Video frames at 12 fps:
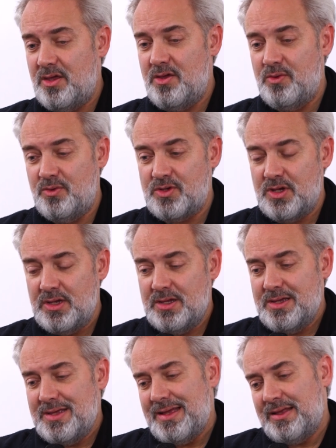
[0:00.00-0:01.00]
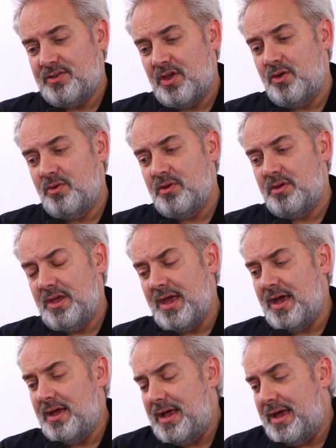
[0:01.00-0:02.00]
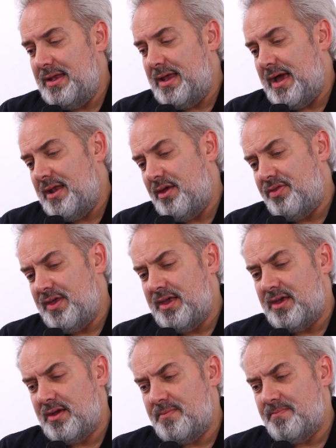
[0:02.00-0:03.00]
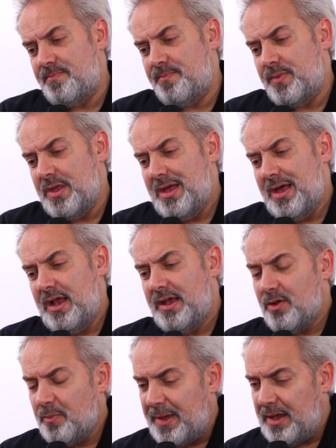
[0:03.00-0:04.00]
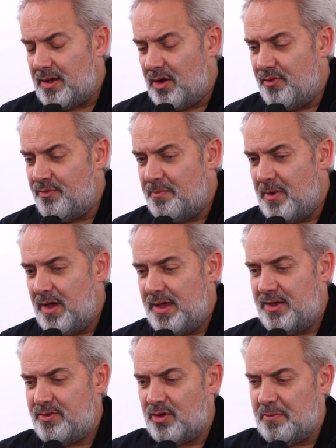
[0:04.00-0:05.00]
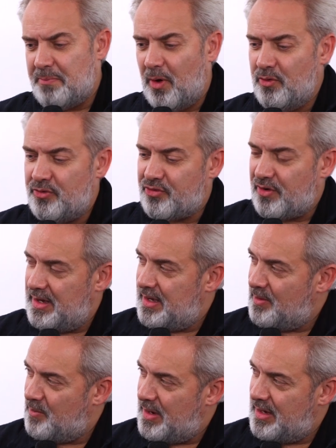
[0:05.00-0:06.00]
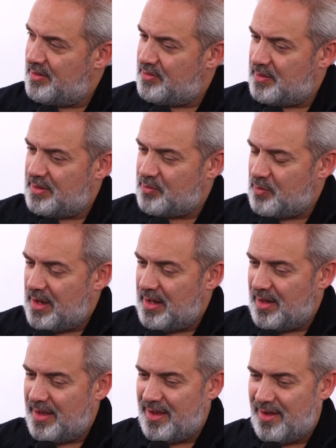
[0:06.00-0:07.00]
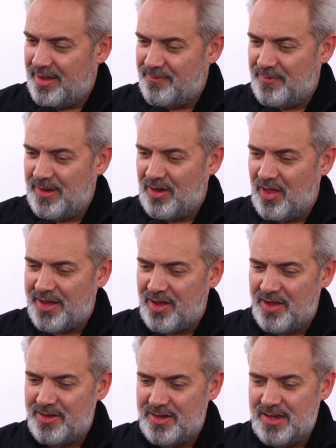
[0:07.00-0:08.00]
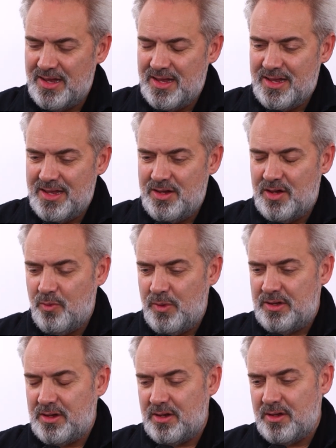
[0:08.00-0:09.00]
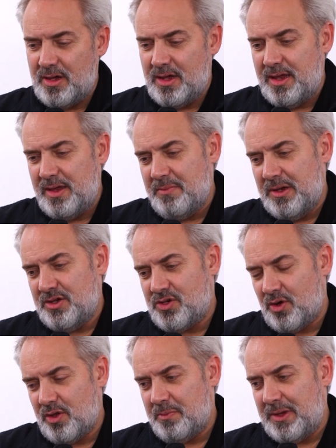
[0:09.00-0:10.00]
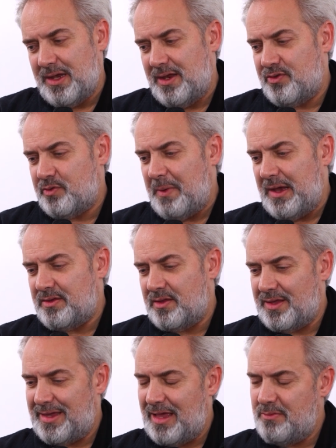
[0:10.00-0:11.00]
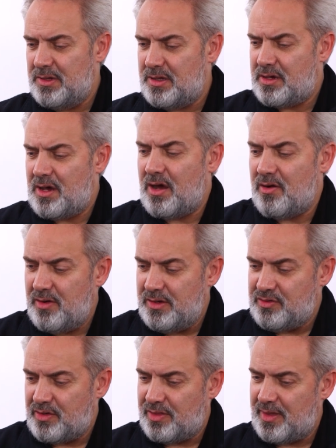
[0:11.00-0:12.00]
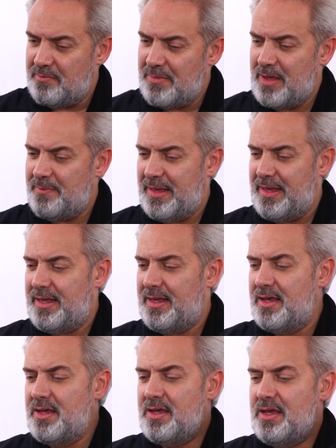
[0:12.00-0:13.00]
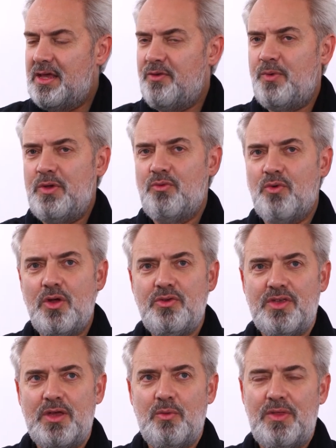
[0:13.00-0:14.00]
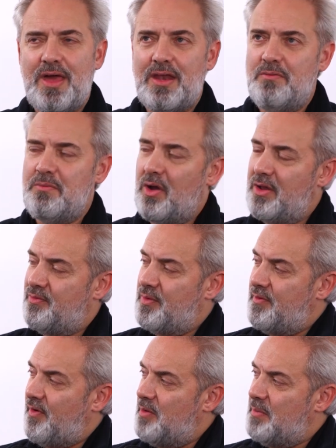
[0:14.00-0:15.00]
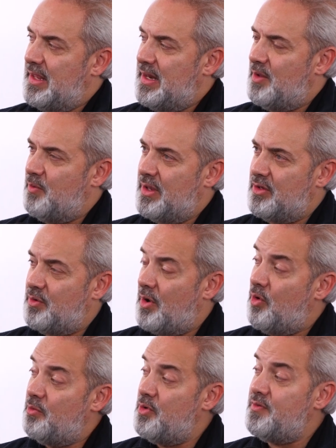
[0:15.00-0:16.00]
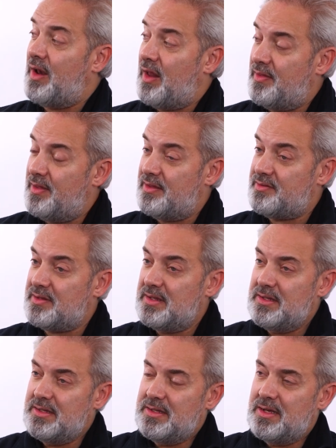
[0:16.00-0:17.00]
huge. Yeah. So yeah, and and I think. Um, A little bit of my sort of Bond training went into it as well. I, I, I feel ask, like yeah. I, you know, we did a, an eight-minute shot at the beginning of Spectre that gave me the courage to think maybe if we wrote it with that in mind from the very beginning, yeah. we could do a whole movie like this, yeah.